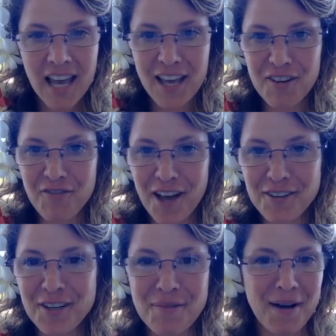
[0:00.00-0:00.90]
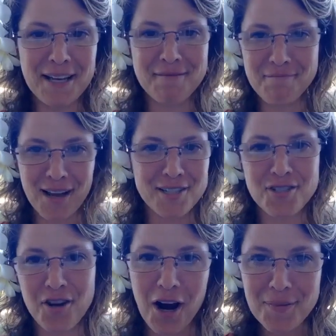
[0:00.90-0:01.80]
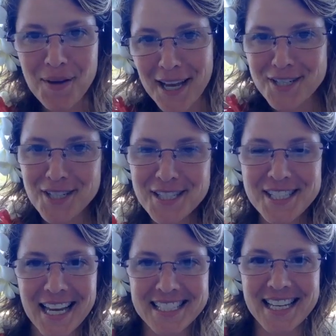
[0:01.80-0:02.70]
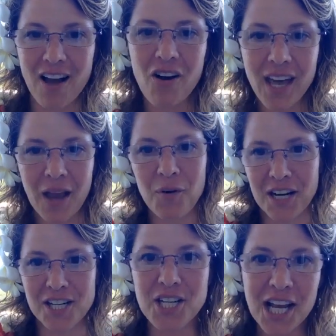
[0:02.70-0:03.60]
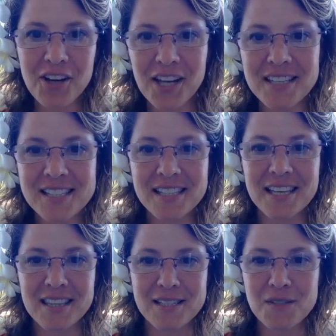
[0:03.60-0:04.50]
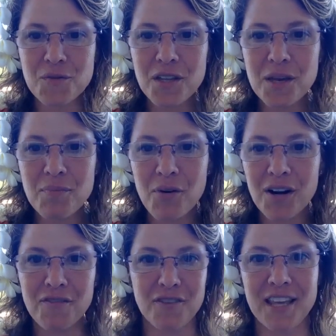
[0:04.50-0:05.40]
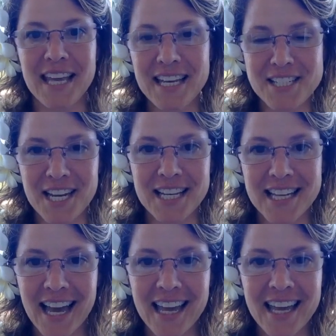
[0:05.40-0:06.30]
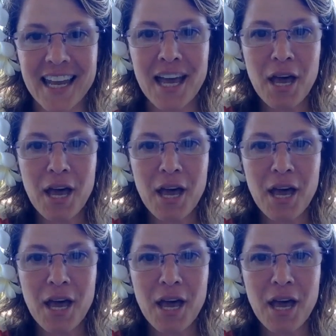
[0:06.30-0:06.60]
If I look at my star patients and I say, okay, we're going to check your insulin. This is really important for the ketogenic diet.